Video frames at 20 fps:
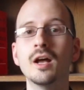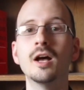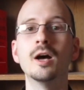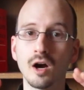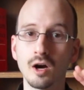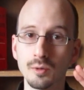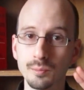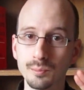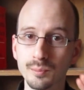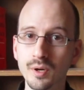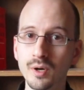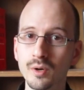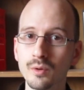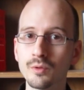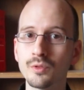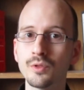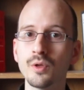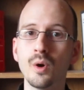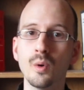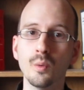are
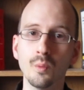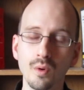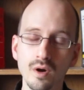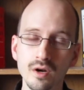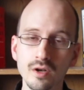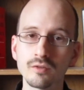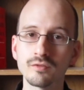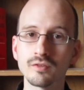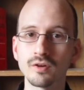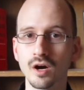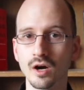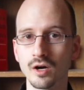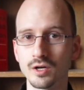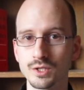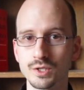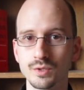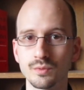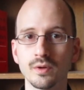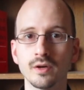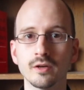both 1 over r
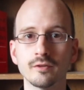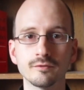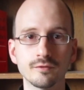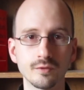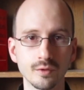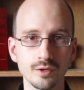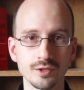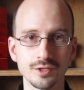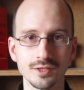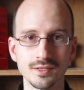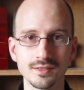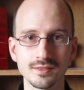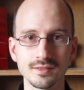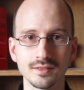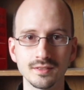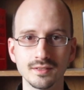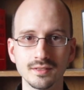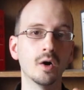squared forces.